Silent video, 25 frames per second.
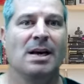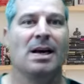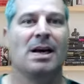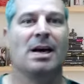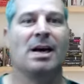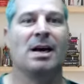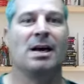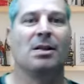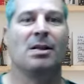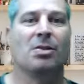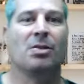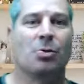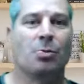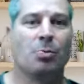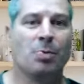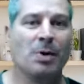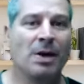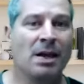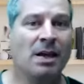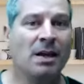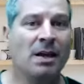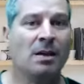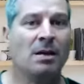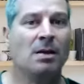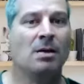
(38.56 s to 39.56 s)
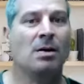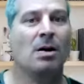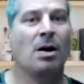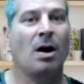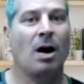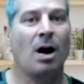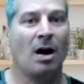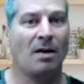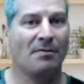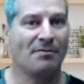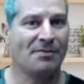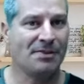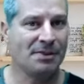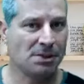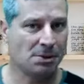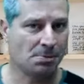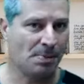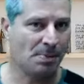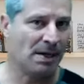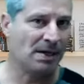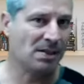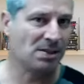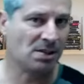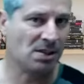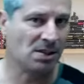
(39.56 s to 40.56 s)
and 3 office
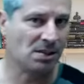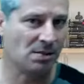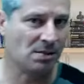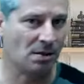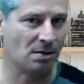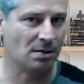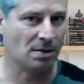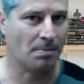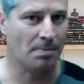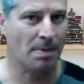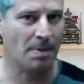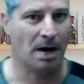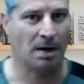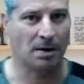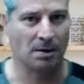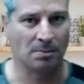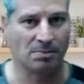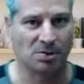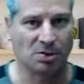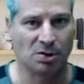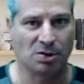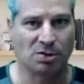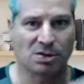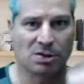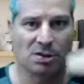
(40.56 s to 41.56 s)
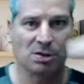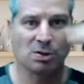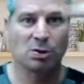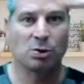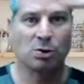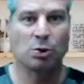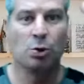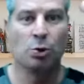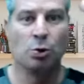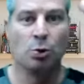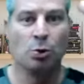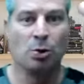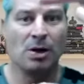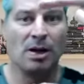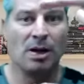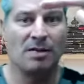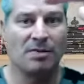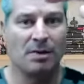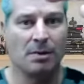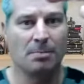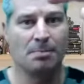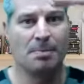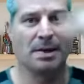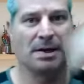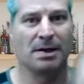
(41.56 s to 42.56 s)
spaces on the bottom. So it's a
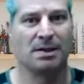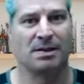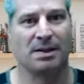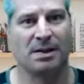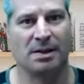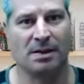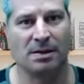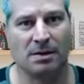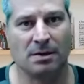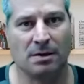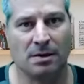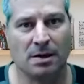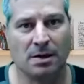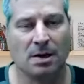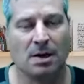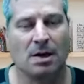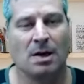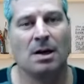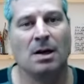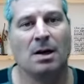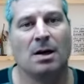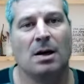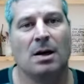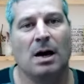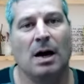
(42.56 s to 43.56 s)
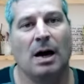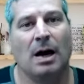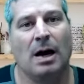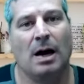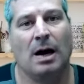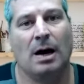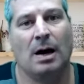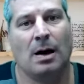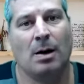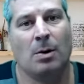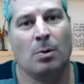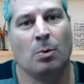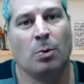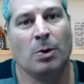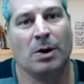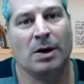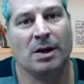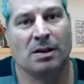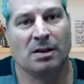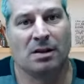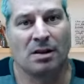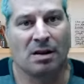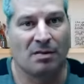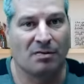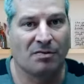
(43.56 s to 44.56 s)
2-level building
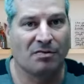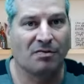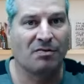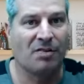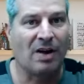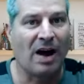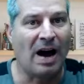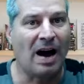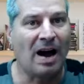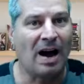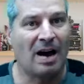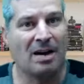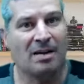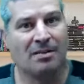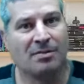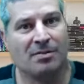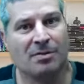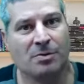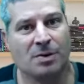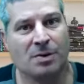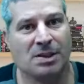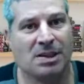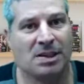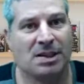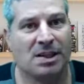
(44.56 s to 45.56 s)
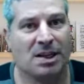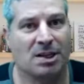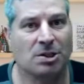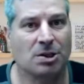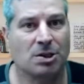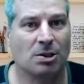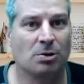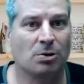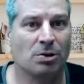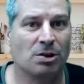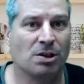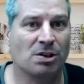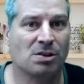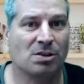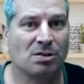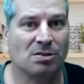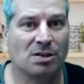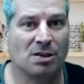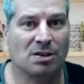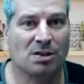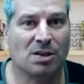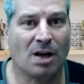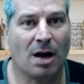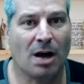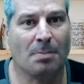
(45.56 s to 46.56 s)
with 5 residential units on
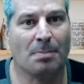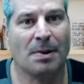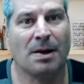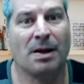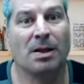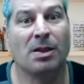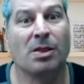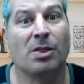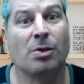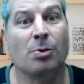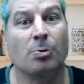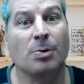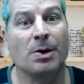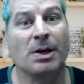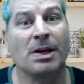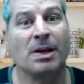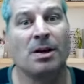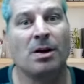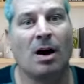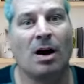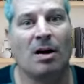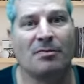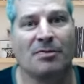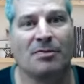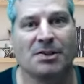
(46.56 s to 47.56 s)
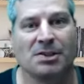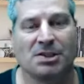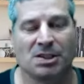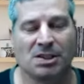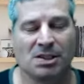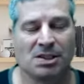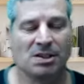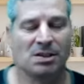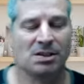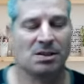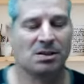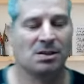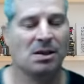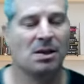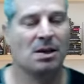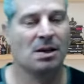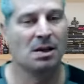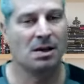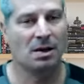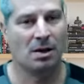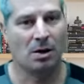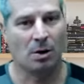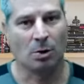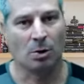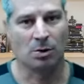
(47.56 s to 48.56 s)
the top and 3 offices
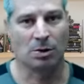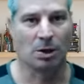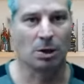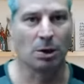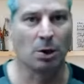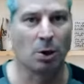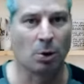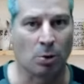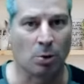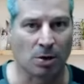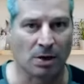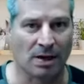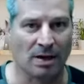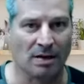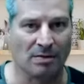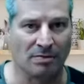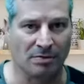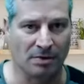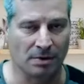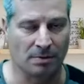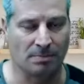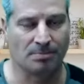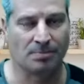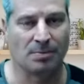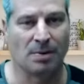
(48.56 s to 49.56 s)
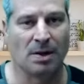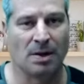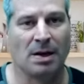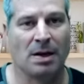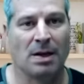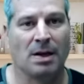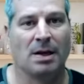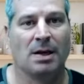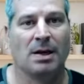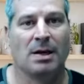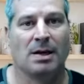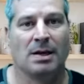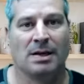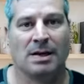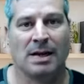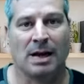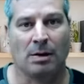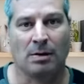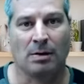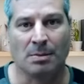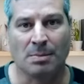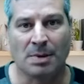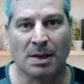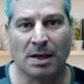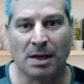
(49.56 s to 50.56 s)
on the lower level. Now,
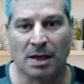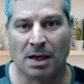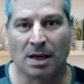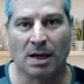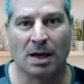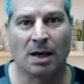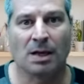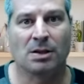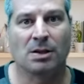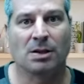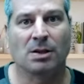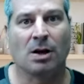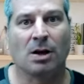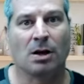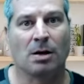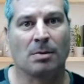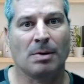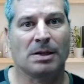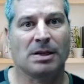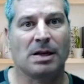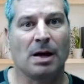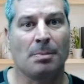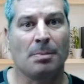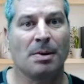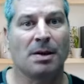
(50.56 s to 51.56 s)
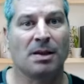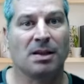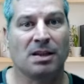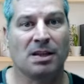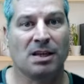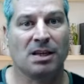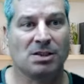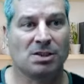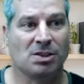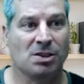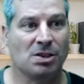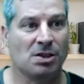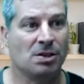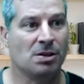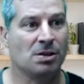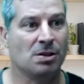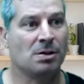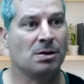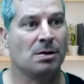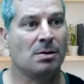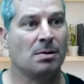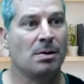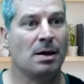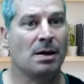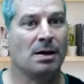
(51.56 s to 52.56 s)
let me talk about a couple of things
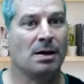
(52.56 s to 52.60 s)
here